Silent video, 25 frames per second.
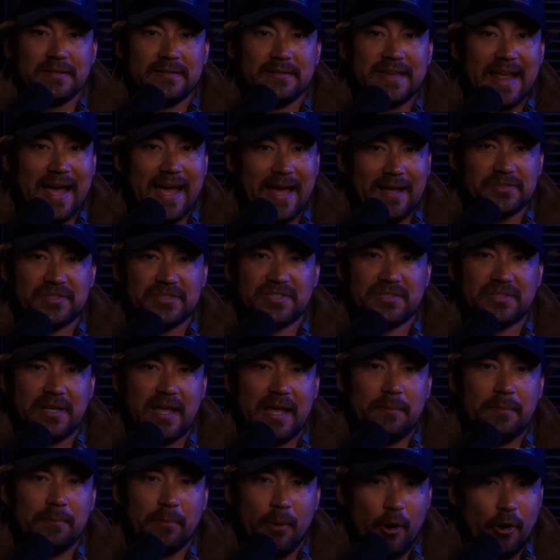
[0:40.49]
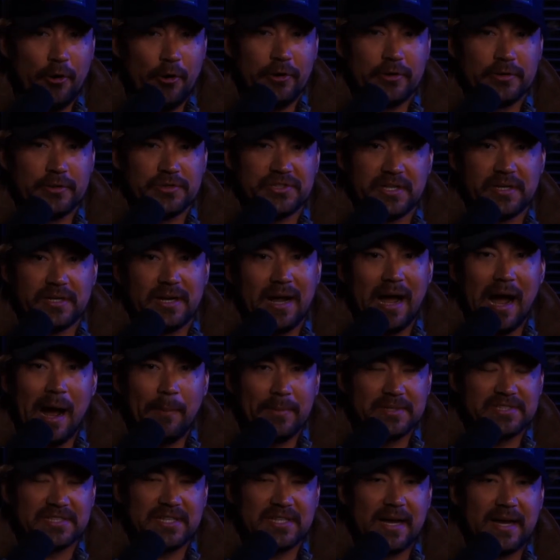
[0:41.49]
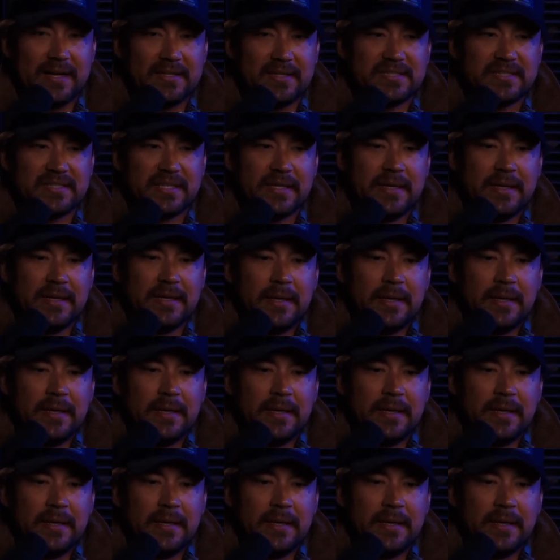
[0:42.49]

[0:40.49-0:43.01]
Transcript: deaths and murders and homicides,